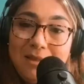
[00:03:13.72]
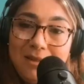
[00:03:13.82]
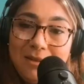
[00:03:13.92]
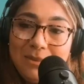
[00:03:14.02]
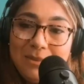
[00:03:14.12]

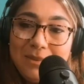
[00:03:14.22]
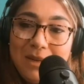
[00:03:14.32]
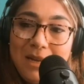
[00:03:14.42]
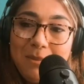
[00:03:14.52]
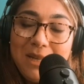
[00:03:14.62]
you know,
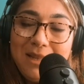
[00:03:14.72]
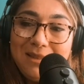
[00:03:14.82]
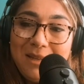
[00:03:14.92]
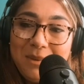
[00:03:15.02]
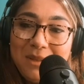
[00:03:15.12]
but at the
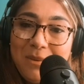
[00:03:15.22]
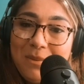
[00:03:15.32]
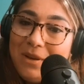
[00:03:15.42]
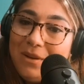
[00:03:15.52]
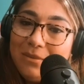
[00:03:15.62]
same time,
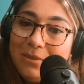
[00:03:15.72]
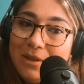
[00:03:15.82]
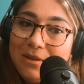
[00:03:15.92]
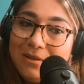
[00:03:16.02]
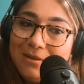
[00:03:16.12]
I'm like,
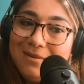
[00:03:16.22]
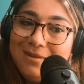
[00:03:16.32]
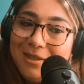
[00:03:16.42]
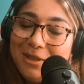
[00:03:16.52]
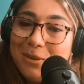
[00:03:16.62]
well,
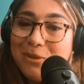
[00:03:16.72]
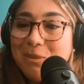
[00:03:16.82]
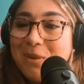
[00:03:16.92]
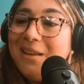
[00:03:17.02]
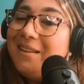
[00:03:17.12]
there's
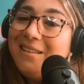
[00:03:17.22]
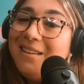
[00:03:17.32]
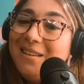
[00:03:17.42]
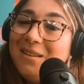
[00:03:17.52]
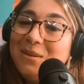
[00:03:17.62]
social media
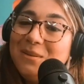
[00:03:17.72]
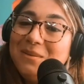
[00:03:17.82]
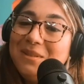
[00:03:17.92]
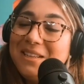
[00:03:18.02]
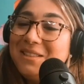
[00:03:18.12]

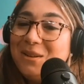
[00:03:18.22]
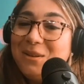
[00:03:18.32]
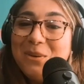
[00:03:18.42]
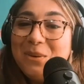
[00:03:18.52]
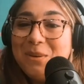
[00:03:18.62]
now. They tell
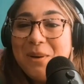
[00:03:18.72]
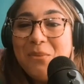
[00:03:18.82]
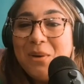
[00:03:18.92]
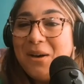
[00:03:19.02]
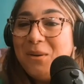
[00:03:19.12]
you all
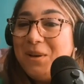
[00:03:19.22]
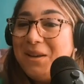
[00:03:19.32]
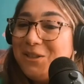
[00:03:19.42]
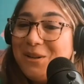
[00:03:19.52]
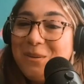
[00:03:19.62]
about how to be
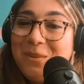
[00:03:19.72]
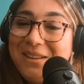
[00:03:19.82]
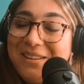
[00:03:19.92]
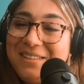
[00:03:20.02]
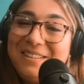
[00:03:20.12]
a
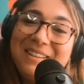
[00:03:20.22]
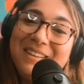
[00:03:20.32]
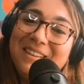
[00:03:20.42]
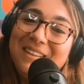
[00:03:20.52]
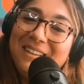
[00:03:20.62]
gentleman.
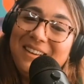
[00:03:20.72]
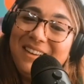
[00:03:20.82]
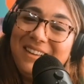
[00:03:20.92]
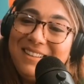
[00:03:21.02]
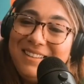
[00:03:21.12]

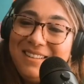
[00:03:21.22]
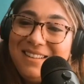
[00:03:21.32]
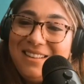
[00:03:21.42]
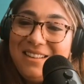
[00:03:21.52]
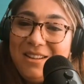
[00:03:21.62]
And
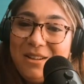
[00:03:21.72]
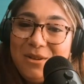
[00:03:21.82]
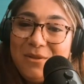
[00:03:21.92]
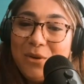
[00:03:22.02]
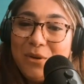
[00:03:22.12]
then
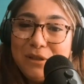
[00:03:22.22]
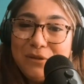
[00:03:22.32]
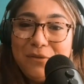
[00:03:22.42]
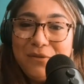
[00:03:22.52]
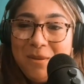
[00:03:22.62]
there, of course,
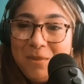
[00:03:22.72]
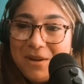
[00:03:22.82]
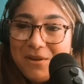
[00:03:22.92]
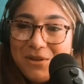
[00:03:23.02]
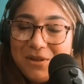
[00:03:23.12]
for
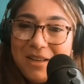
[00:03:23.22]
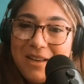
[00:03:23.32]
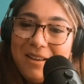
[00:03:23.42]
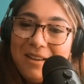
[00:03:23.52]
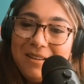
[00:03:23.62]
females,
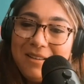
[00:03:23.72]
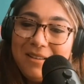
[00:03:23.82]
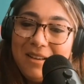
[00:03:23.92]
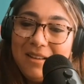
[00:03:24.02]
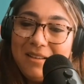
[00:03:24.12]
like
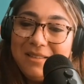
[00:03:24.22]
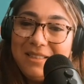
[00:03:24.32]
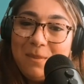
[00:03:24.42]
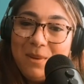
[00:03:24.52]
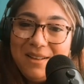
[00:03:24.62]

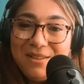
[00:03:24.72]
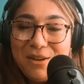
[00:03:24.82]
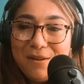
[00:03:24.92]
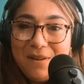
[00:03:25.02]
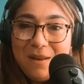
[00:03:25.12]
stepping
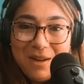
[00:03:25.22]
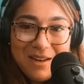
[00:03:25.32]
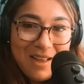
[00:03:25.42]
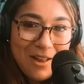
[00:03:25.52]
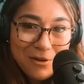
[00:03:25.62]
into your
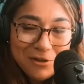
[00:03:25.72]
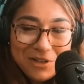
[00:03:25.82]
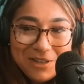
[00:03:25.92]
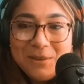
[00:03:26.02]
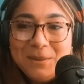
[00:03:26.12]
feminine
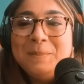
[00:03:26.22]
energy.